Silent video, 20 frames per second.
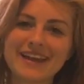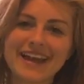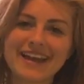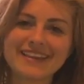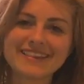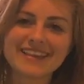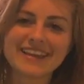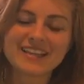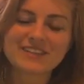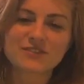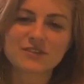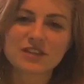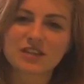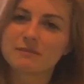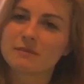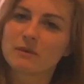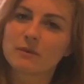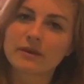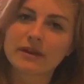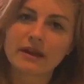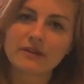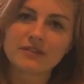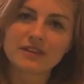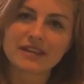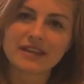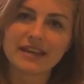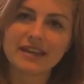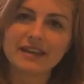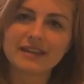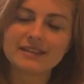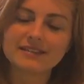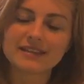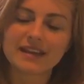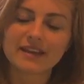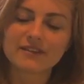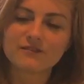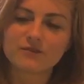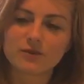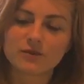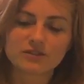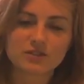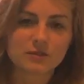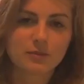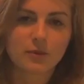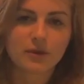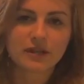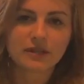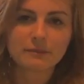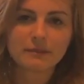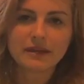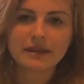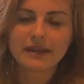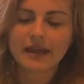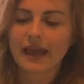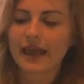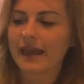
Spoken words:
and thanks for letting me work out the kinks and for supporting me,